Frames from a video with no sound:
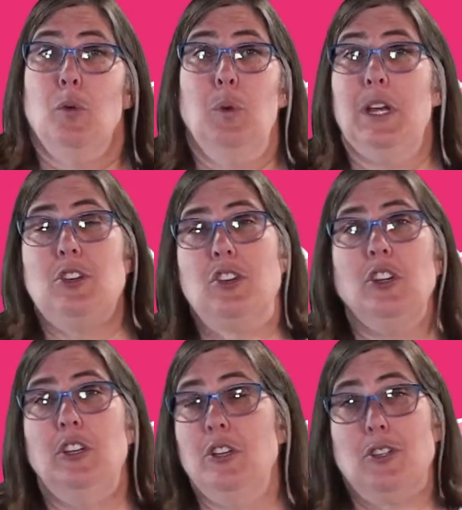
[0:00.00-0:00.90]
we
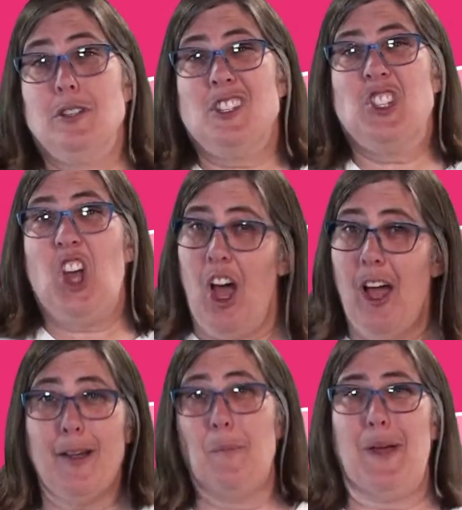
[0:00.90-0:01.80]
shouldn't just
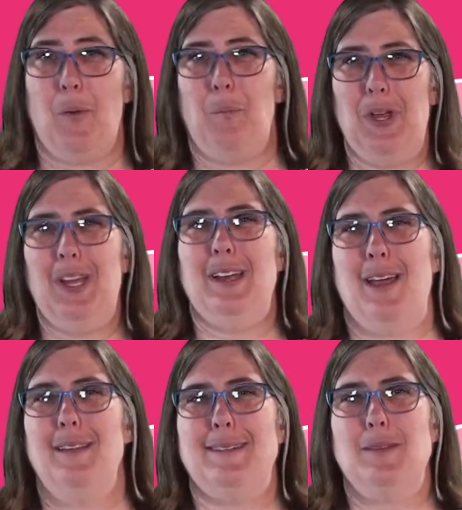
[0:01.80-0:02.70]
talk about being
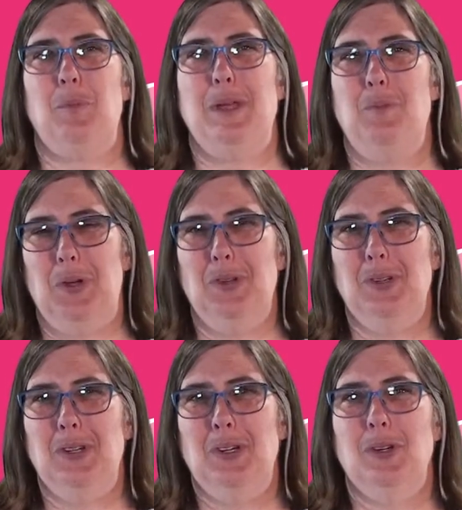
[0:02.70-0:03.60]
nice to people.